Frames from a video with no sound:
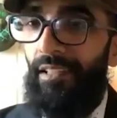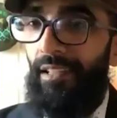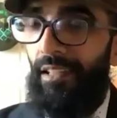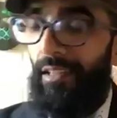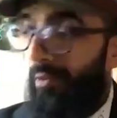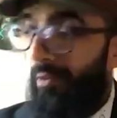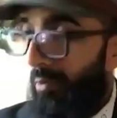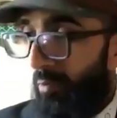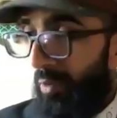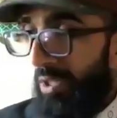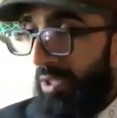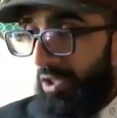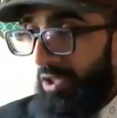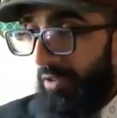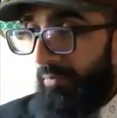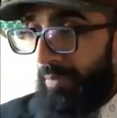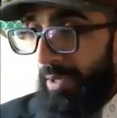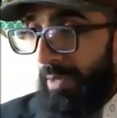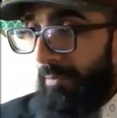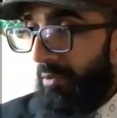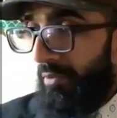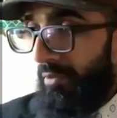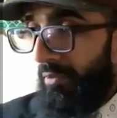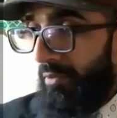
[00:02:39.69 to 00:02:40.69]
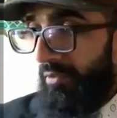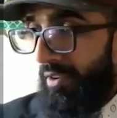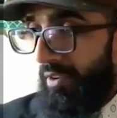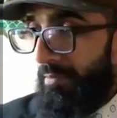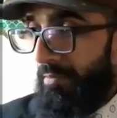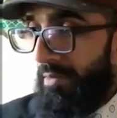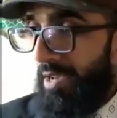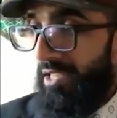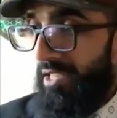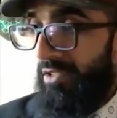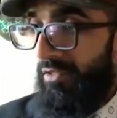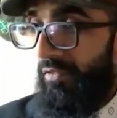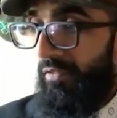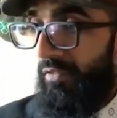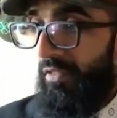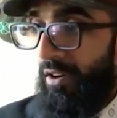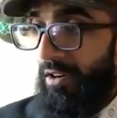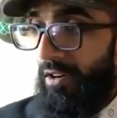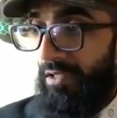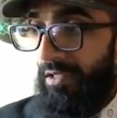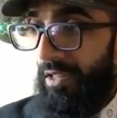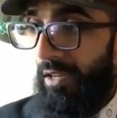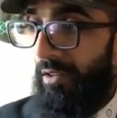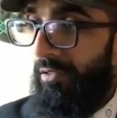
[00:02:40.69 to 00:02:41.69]
Okay. We serve people from as far
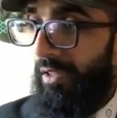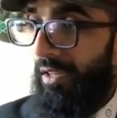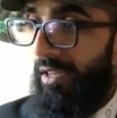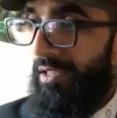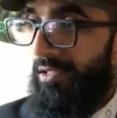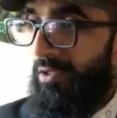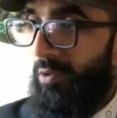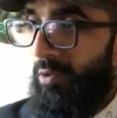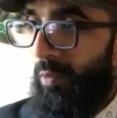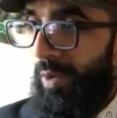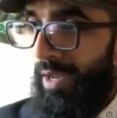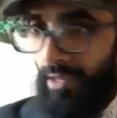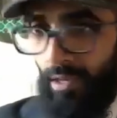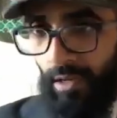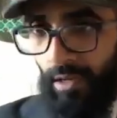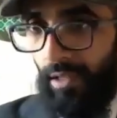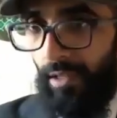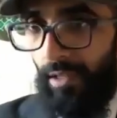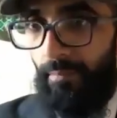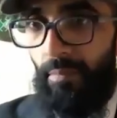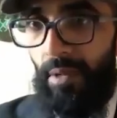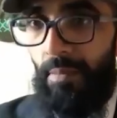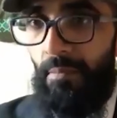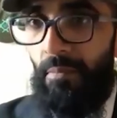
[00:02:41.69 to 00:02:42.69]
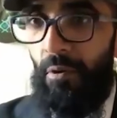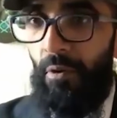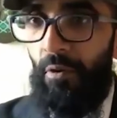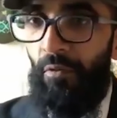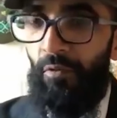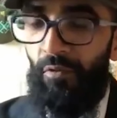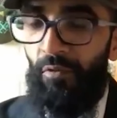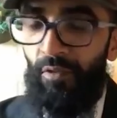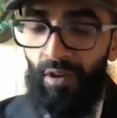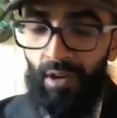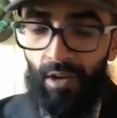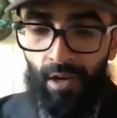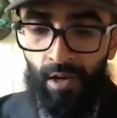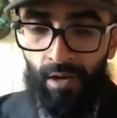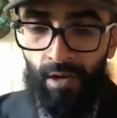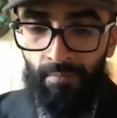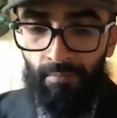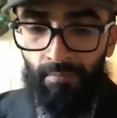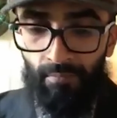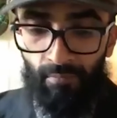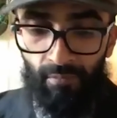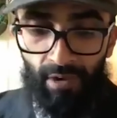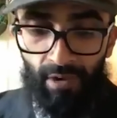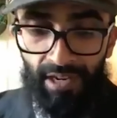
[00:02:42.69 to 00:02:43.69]
south as Red Deer, like people
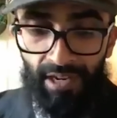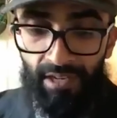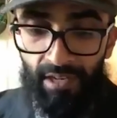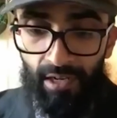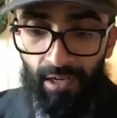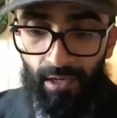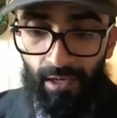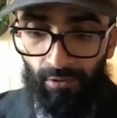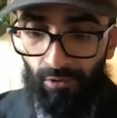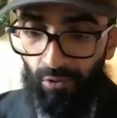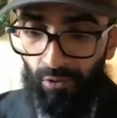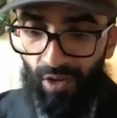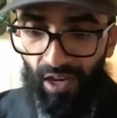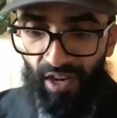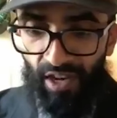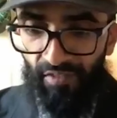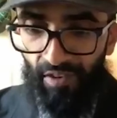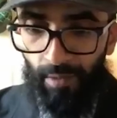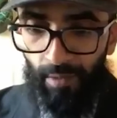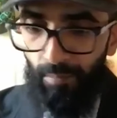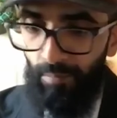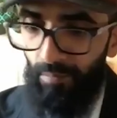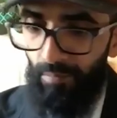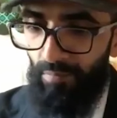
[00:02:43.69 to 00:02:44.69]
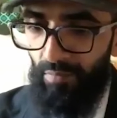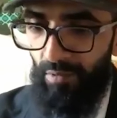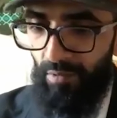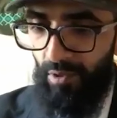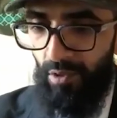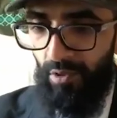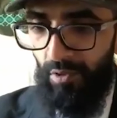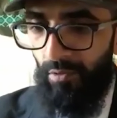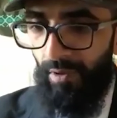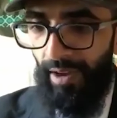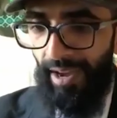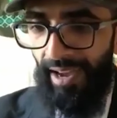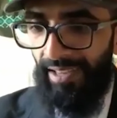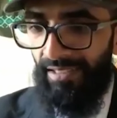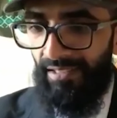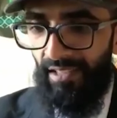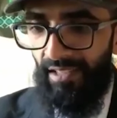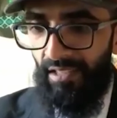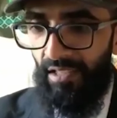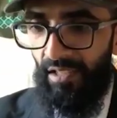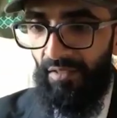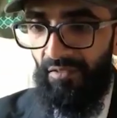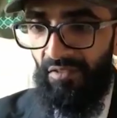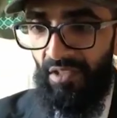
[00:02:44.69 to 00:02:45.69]
from Red Deer will drive up to
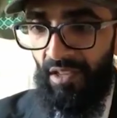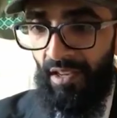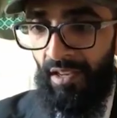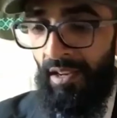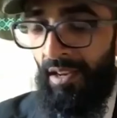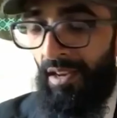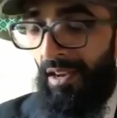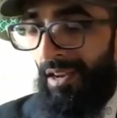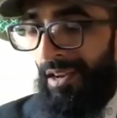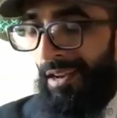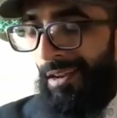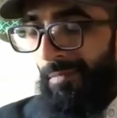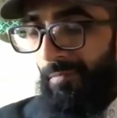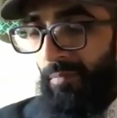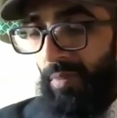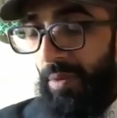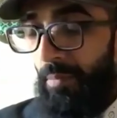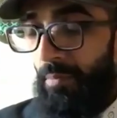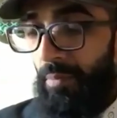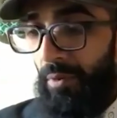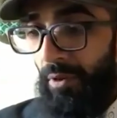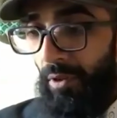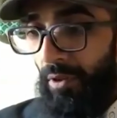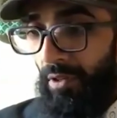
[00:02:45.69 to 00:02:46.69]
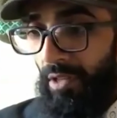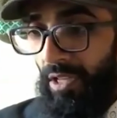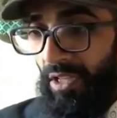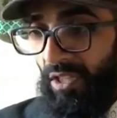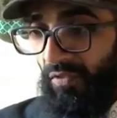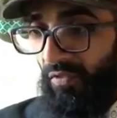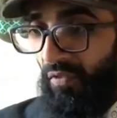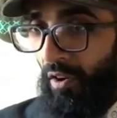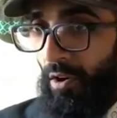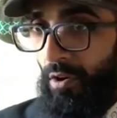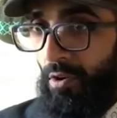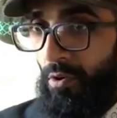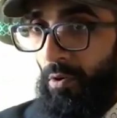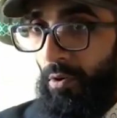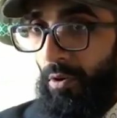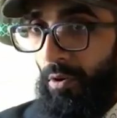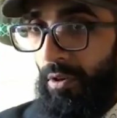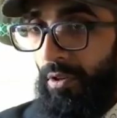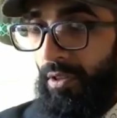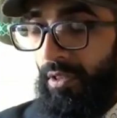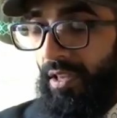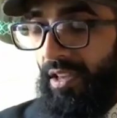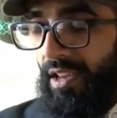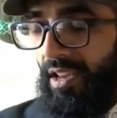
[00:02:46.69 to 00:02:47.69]
access IFSSA, people as far
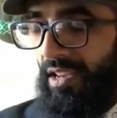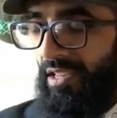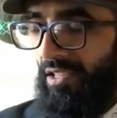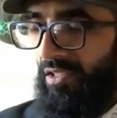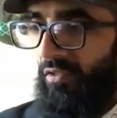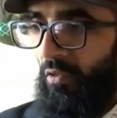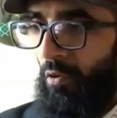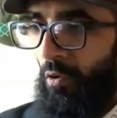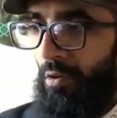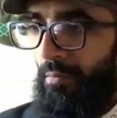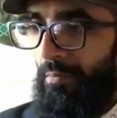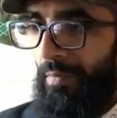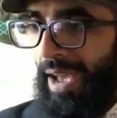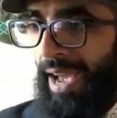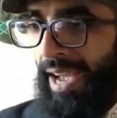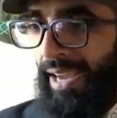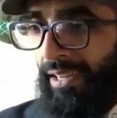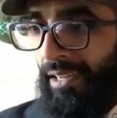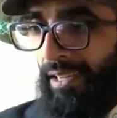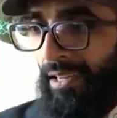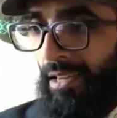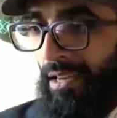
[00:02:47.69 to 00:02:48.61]
north as Fort Mac.